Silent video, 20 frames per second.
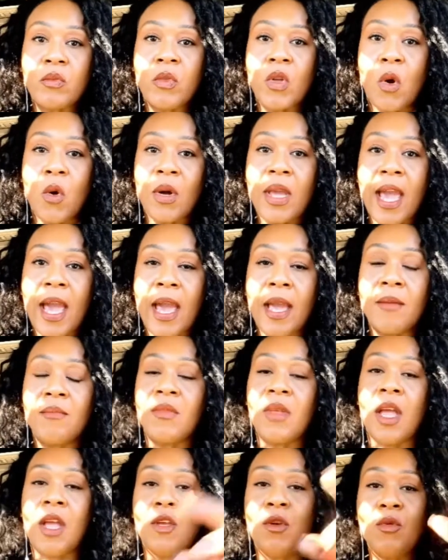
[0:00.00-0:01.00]
okay,
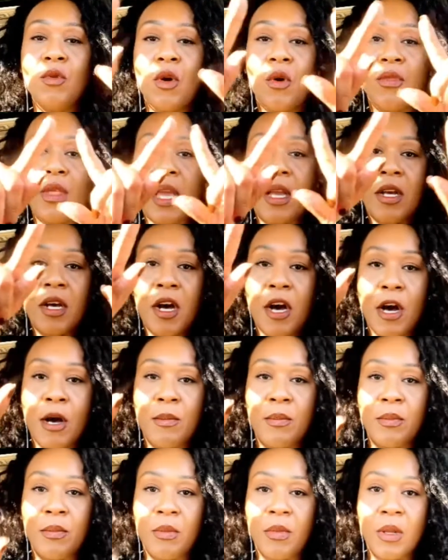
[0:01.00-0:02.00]
and they
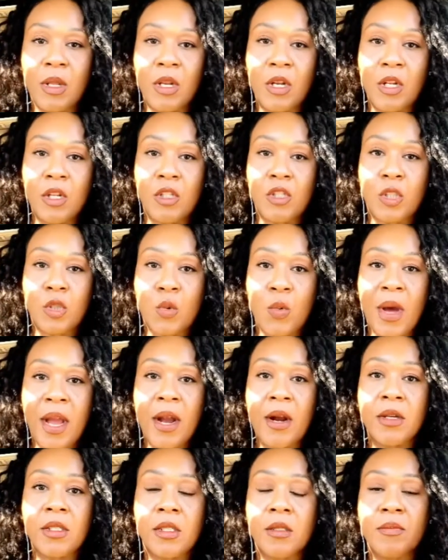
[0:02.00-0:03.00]
come in the
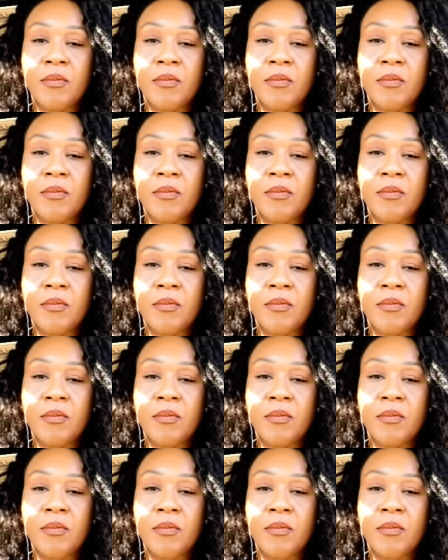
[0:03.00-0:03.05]
squares.